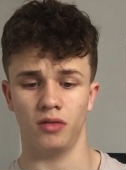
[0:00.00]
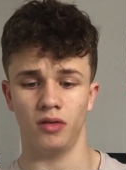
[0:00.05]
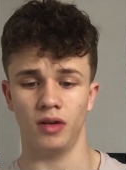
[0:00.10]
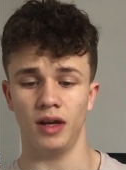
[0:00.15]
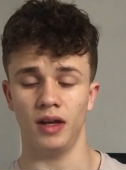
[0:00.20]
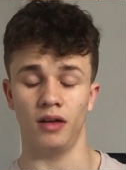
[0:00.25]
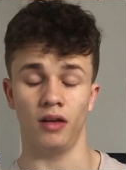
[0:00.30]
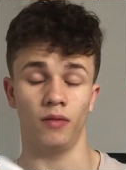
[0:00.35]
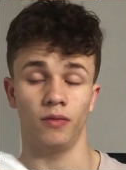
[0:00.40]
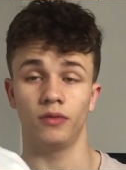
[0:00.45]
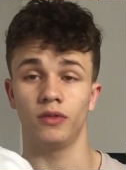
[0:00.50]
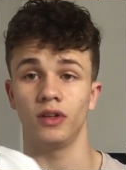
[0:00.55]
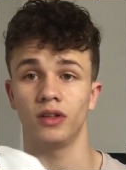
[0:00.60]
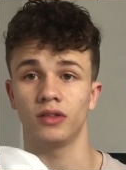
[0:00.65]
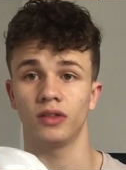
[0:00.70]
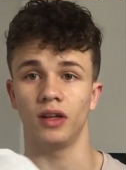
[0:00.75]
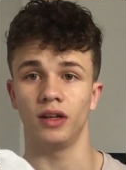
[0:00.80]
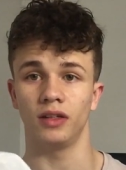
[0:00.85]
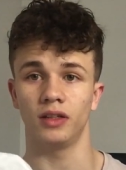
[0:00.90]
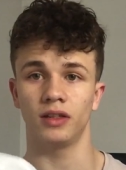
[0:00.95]
hey, I've
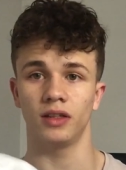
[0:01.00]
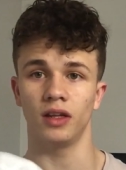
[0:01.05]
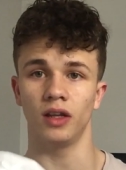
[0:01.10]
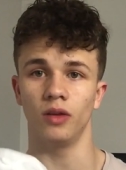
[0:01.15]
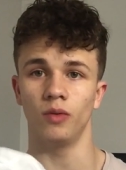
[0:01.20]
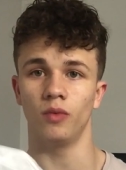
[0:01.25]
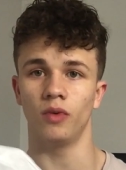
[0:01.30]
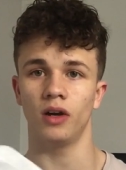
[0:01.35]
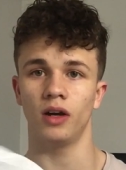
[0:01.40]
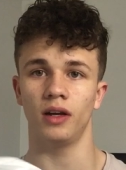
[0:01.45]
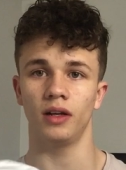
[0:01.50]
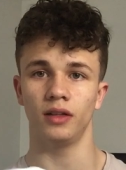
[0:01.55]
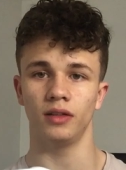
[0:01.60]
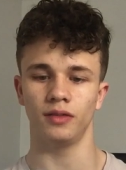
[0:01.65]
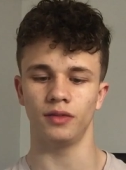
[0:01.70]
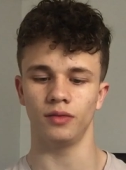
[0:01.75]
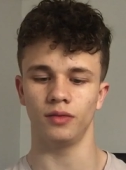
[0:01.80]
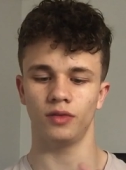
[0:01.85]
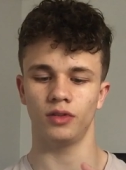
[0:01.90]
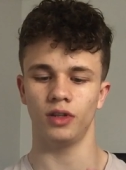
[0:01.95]
decided to get the white.
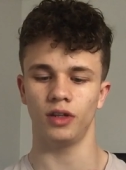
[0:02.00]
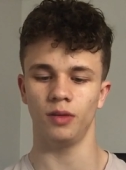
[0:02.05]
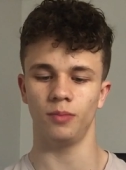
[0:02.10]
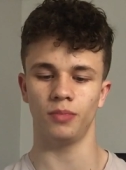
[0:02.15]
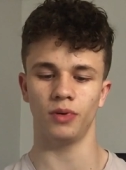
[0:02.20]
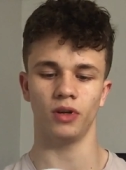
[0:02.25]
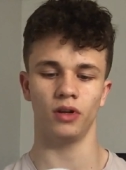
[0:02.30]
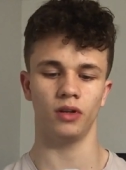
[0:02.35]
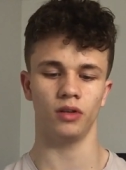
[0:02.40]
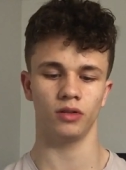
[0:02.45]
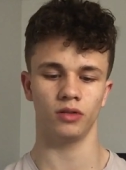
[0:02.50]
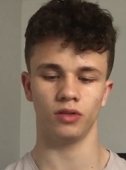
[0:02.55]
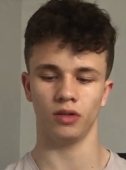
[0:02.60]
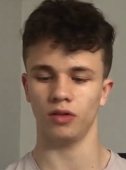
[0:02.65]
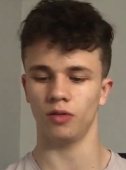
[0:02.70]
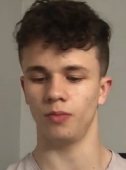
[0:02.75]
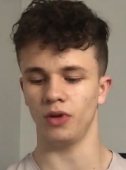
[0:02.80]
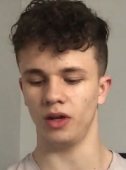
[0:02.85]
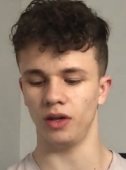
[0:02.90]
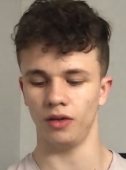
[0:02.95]
Is it cheaper, so I
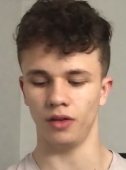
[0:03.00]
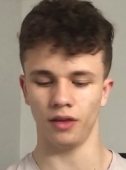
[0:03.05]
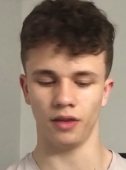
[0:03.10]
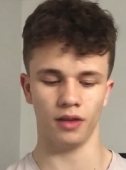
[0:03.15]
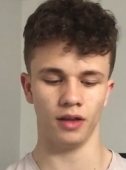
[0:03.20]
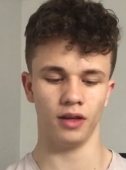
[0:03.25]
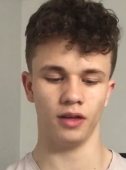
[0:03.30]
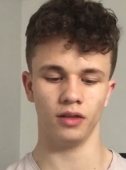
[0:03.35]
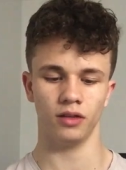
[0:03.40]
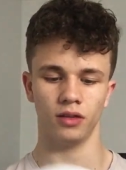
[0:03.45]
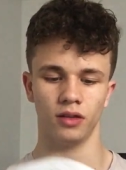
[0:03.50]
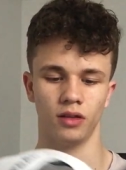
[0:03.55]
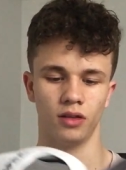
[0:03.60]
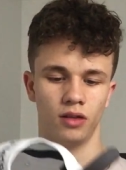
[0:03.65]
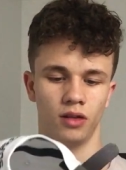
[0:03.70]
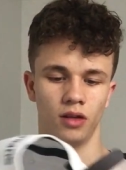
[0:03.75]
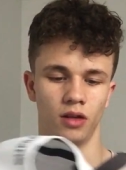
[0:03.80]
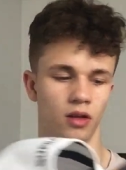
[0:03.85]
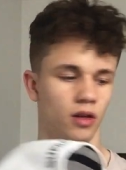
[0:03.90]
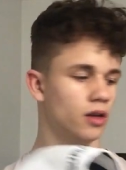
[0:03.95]
could buy other things.
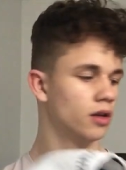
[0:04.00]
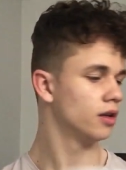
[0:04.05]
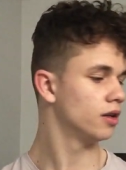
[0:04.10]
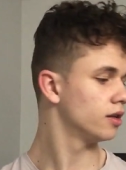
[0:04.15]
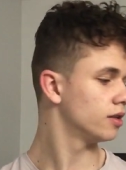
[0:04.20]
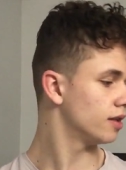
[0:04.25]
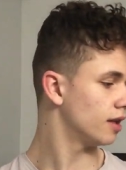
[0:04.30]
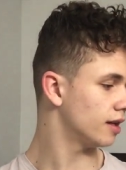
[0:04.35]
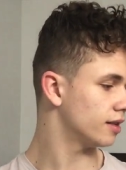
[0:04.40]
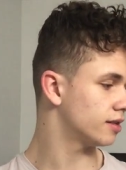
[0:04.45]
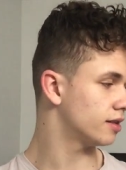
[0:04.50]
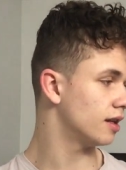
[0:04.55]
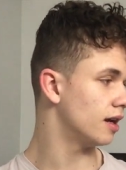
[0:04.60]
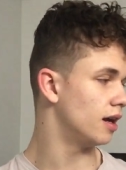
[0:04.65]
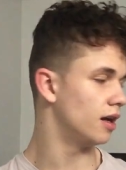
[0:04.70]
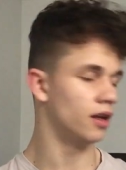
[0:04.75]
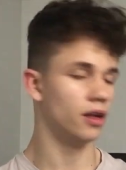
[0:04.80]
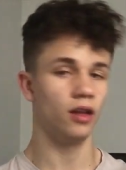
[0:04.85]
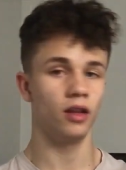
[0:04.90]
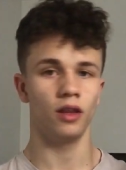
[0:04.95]
So that's
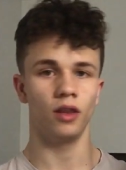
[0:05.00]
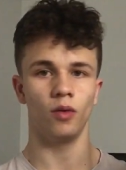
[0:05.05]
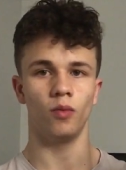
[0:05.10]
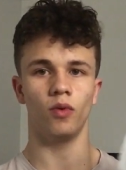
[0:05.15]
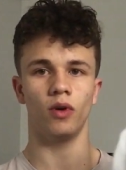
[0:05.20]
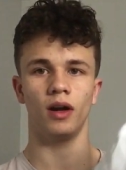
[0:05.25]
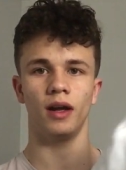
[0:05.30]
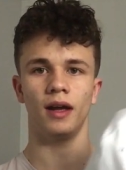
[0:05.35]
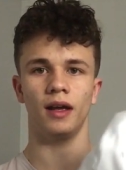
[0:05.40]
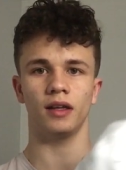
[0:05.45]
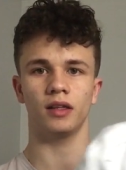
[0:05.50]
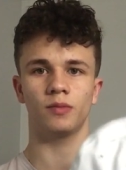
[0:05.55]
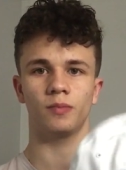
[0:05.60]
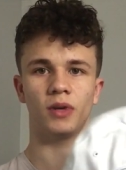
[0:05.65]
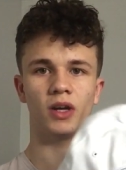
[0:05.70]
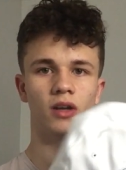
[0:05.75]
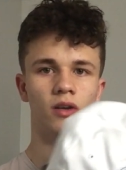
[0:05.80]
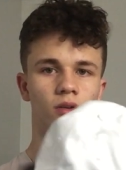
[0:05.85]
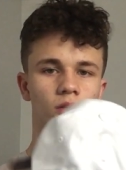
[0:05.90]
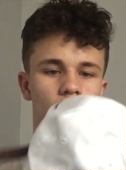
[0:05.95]
that. The white S
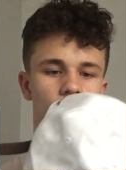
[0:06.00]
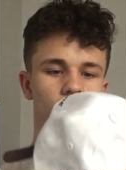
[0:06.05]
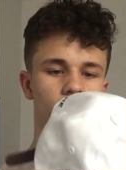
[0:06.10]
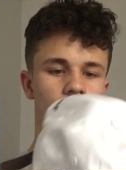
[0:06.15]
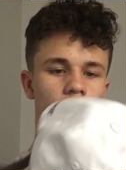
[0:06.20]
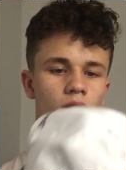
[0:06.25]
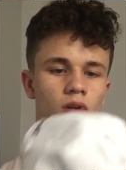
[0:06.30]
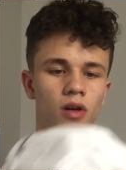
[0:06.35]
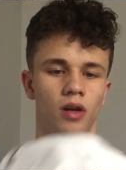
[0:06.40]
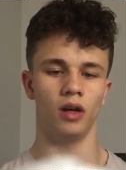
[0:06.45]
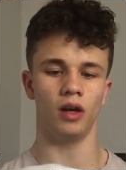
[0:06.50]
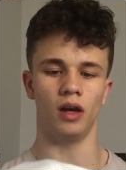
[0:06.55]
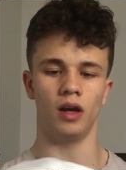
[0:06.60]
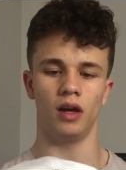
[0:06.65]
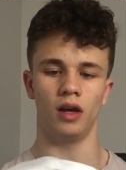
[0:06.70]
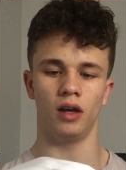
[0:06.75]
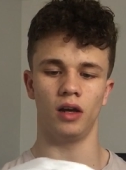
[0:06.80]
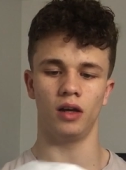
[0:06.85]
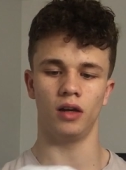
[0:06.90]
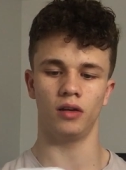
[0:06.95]
panel
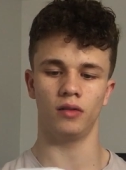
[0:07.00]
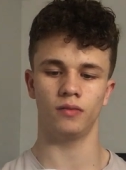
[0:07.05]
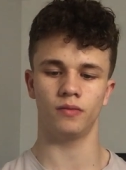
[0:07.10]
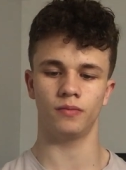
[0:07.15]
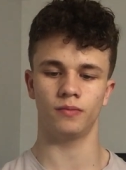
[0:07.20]
uh,